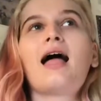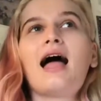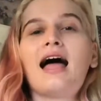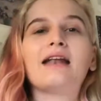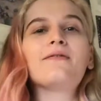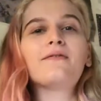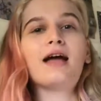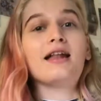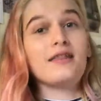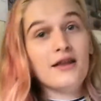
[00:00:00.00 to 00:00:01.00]

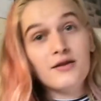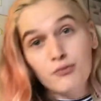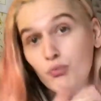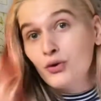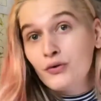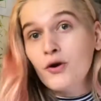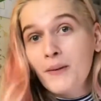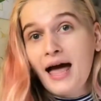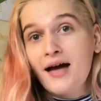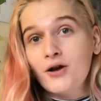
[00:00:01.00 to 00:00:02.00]
And that will grow
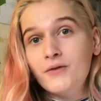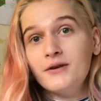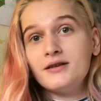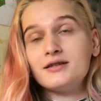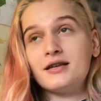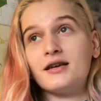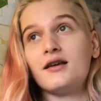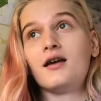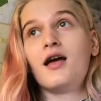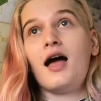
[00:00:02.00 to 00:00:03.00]
back, obviously.
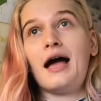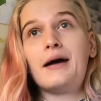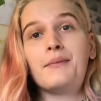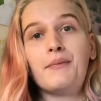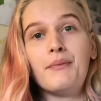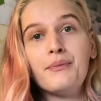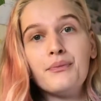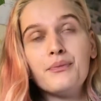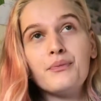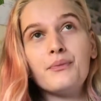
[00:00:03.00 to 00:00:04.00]

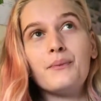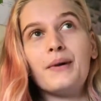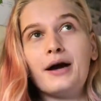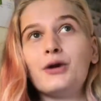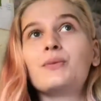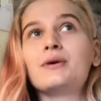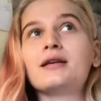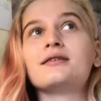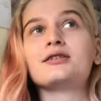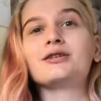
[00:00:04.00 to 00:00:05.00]
But are you
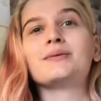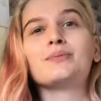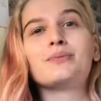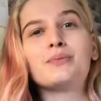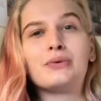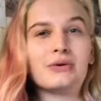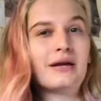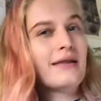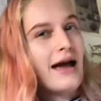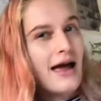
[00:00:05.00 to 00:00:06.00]
willing to put
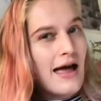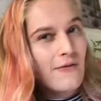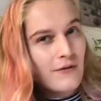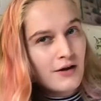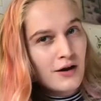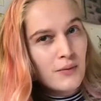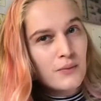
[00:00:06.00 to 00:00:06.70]
in that effort